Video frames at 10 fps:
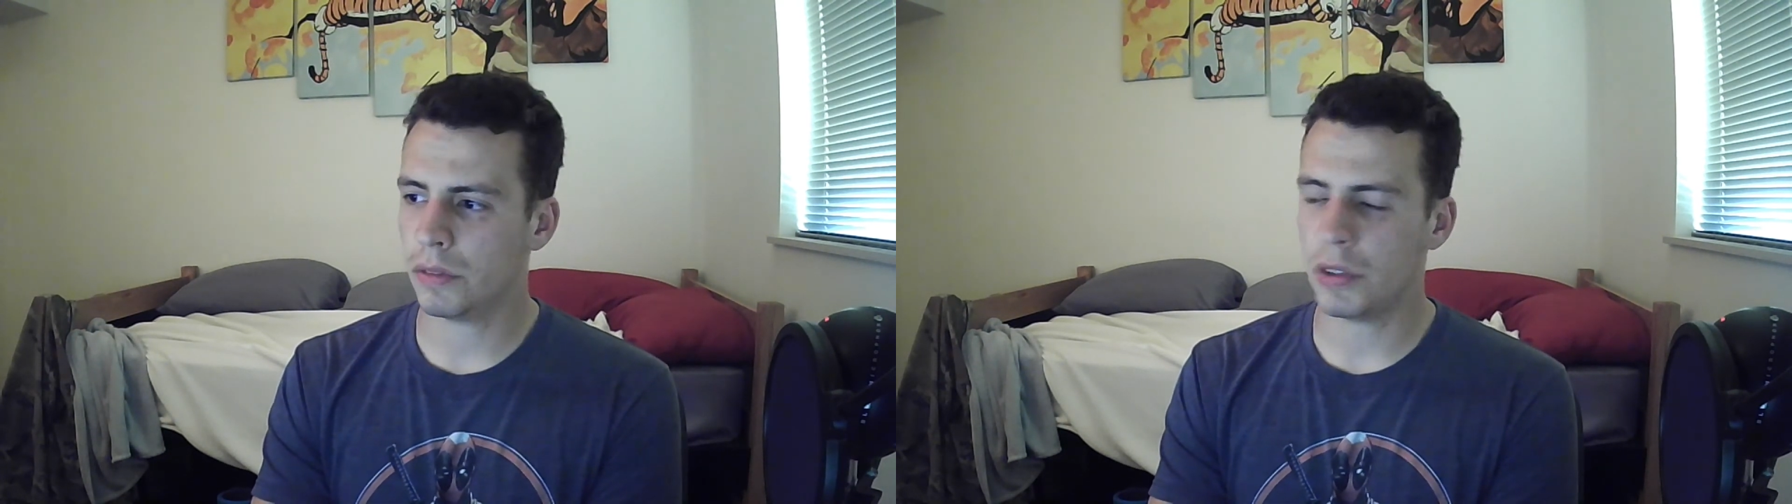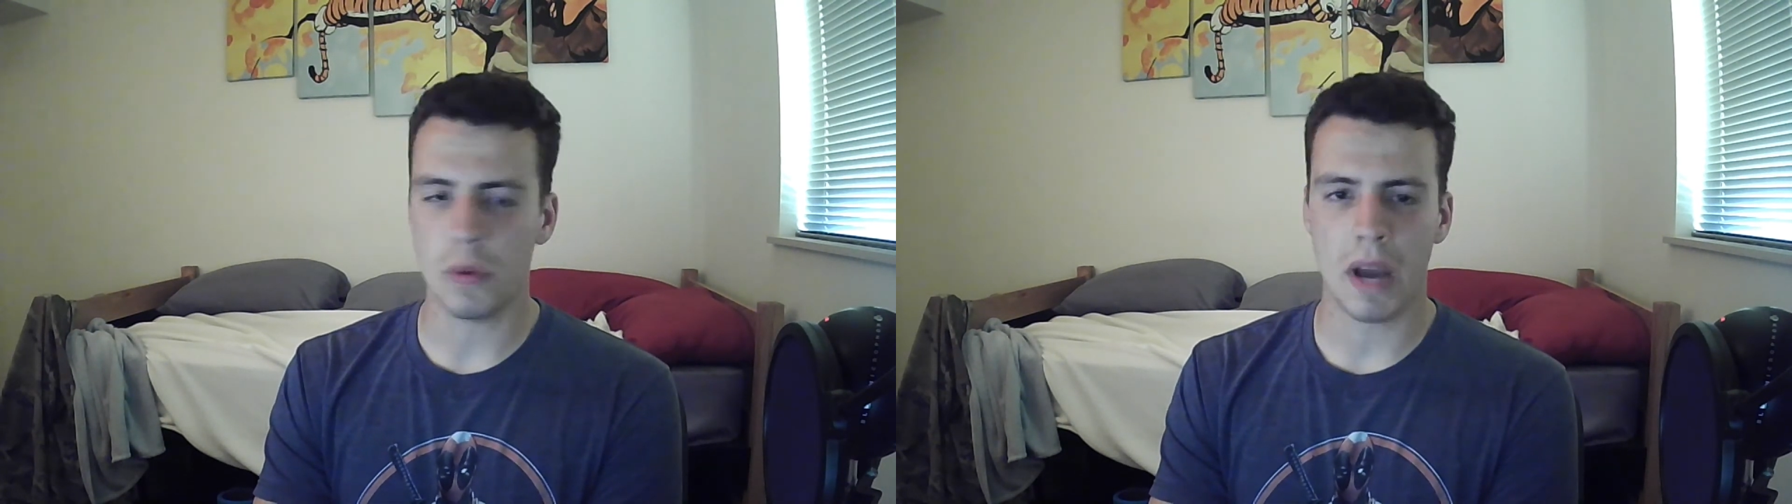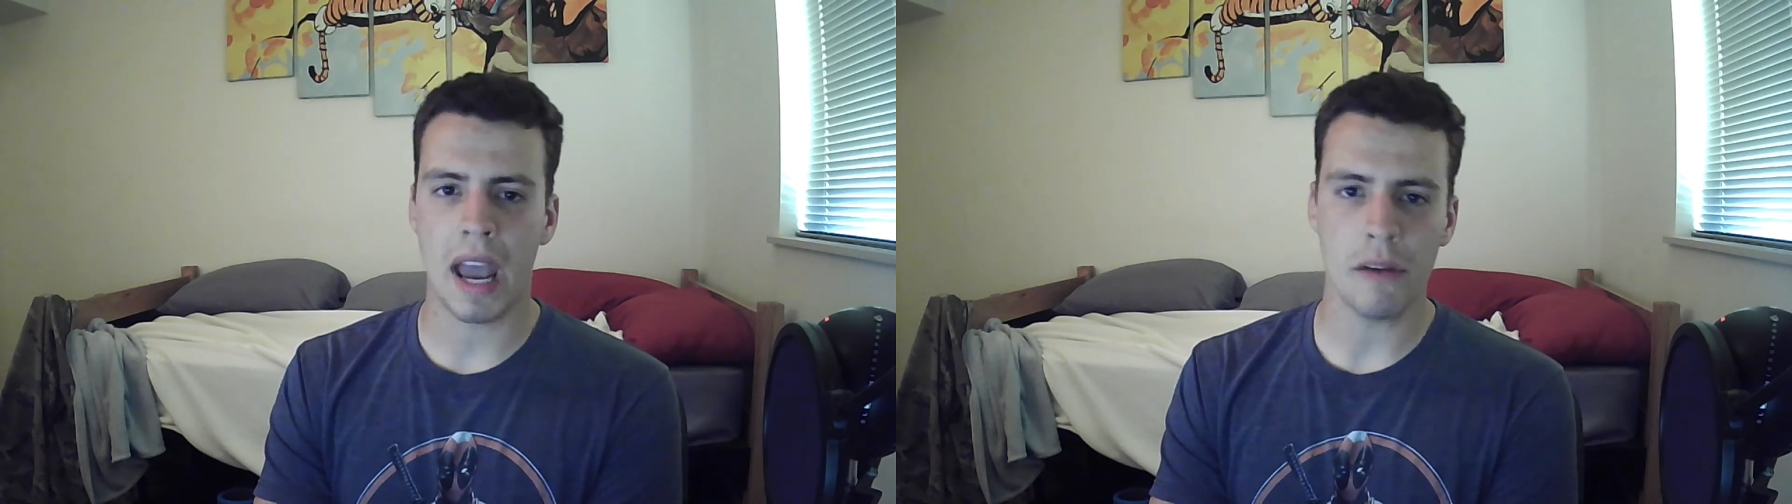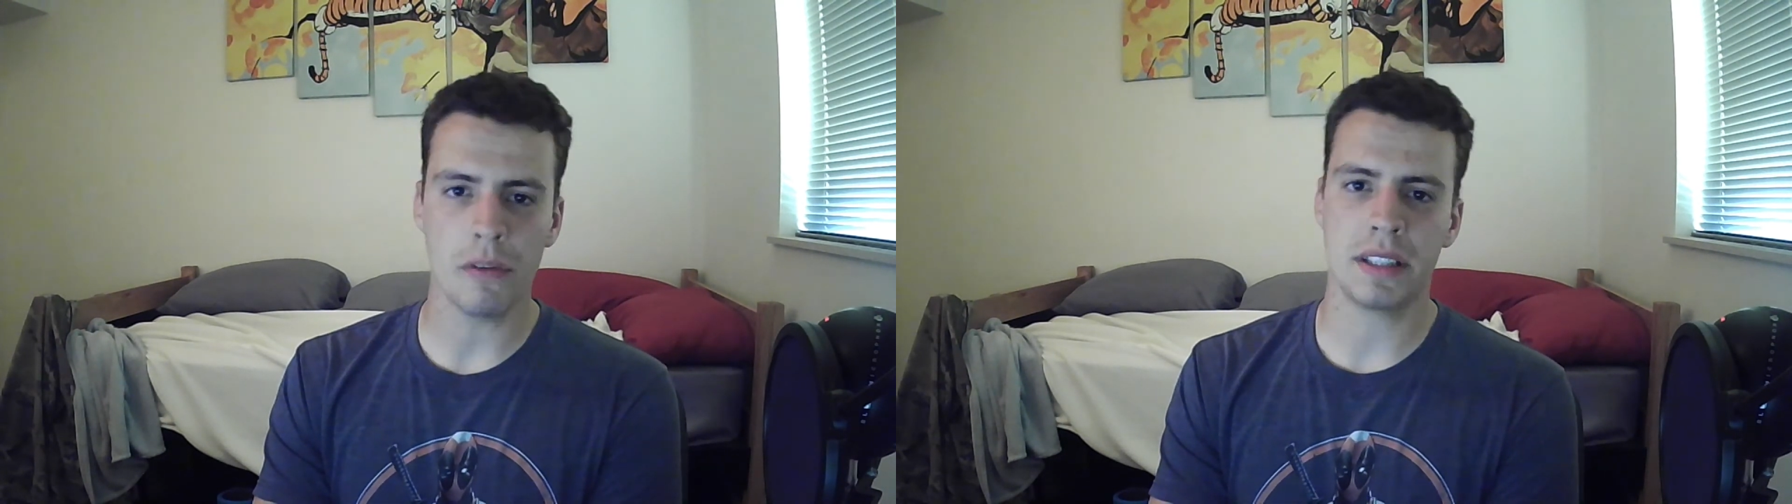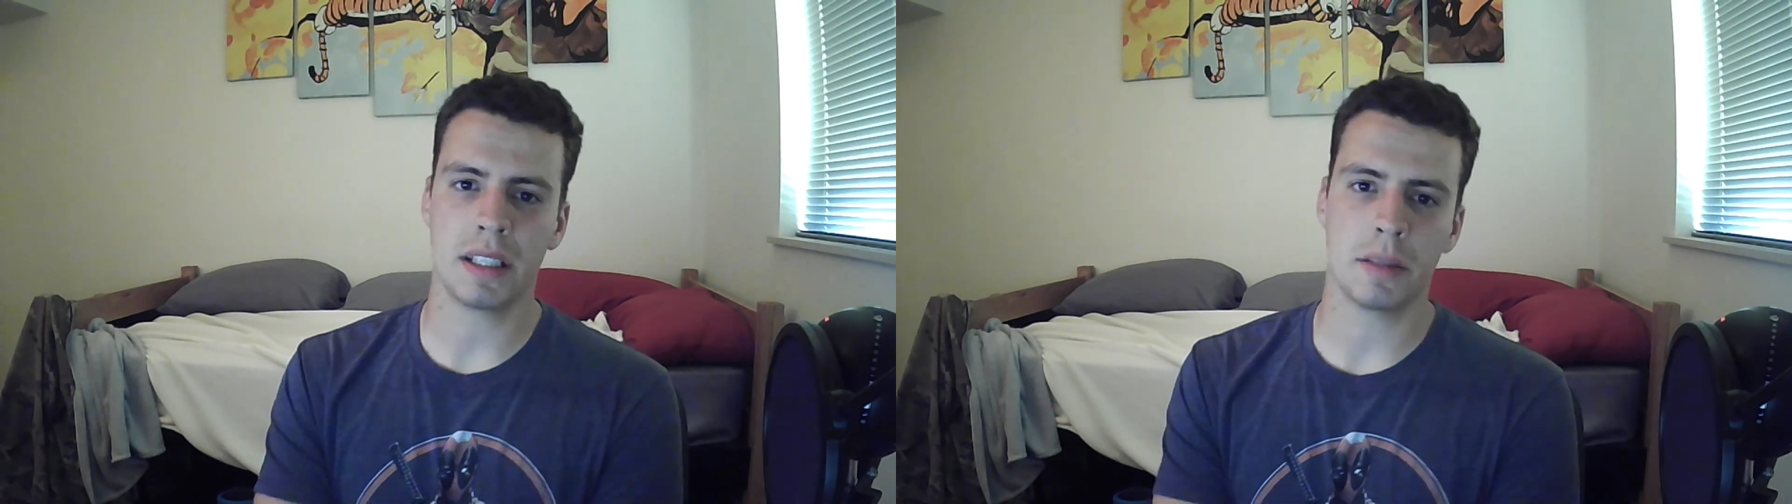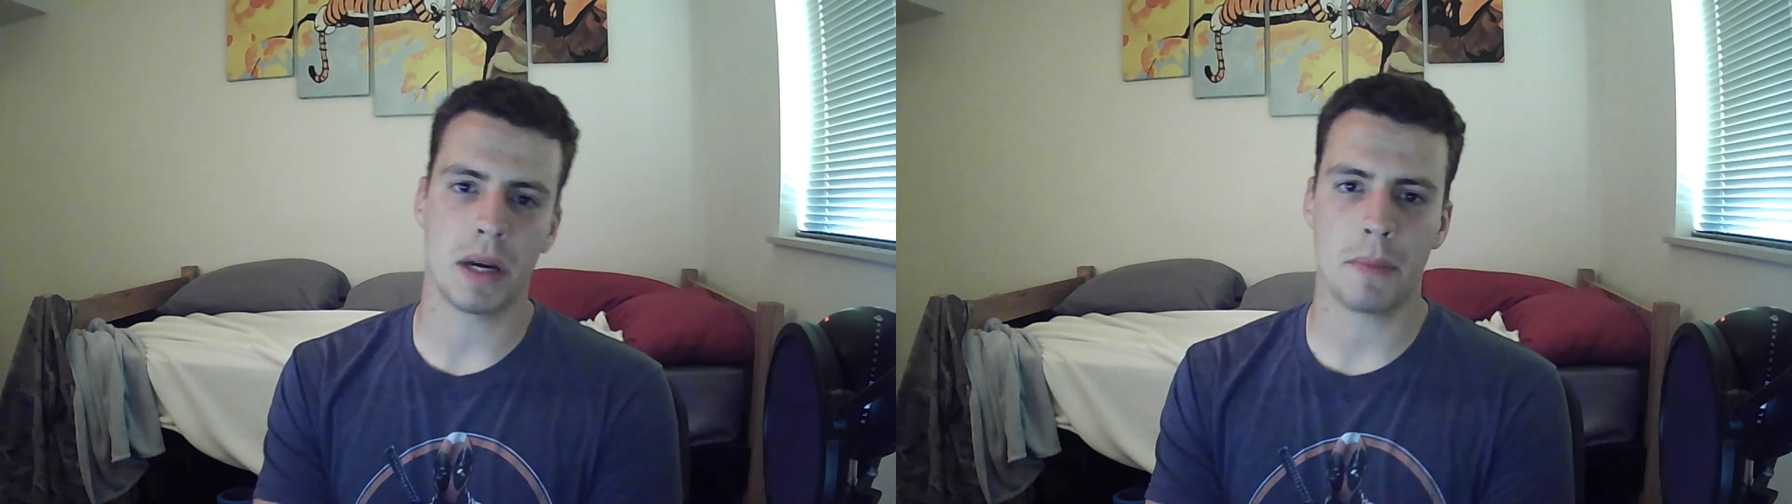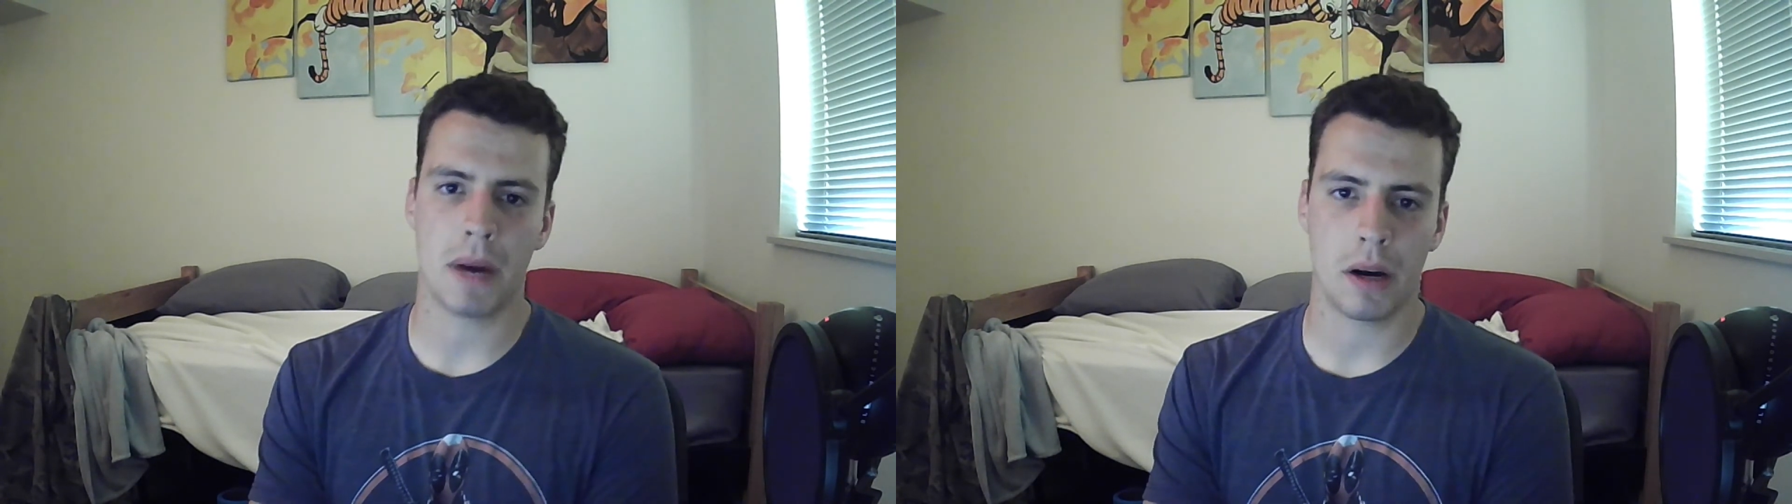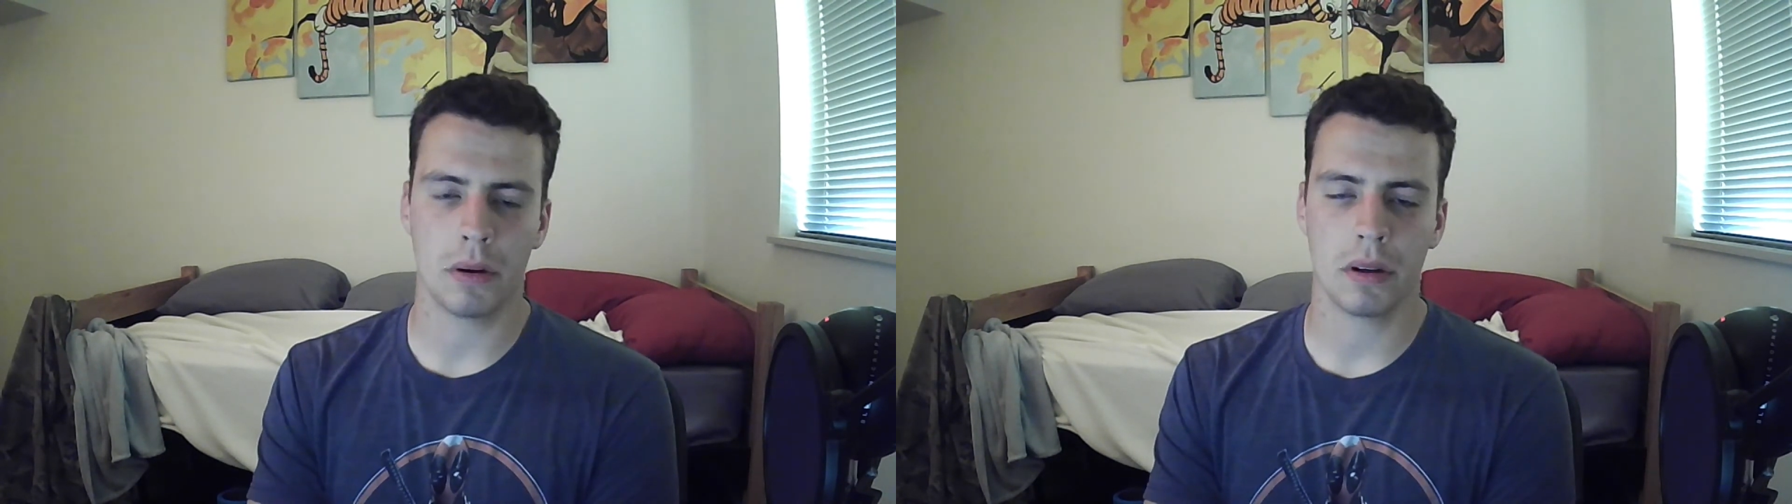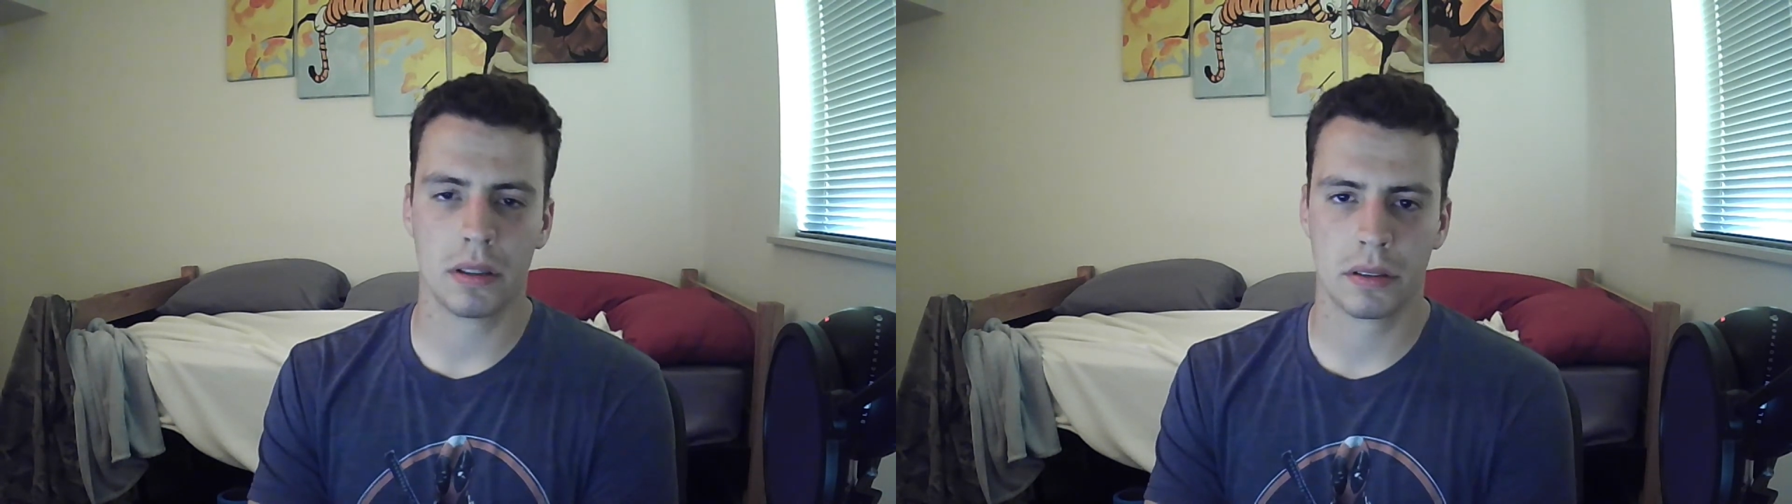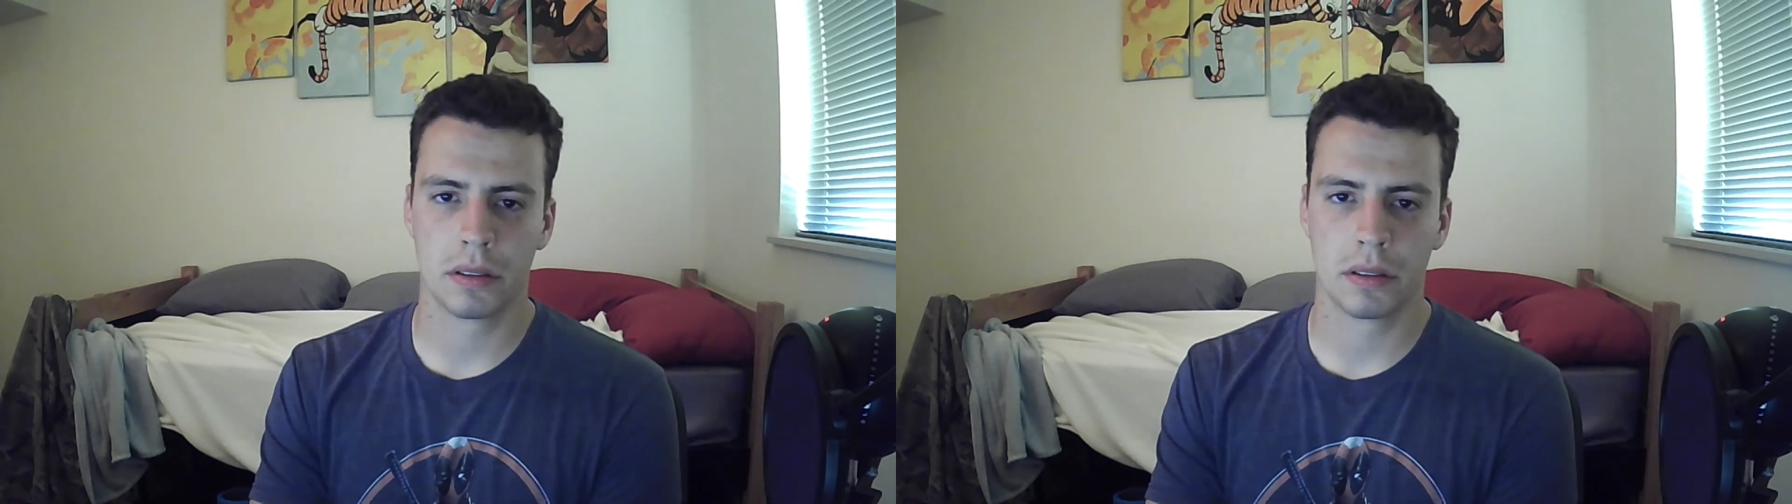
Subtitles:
do everything in my power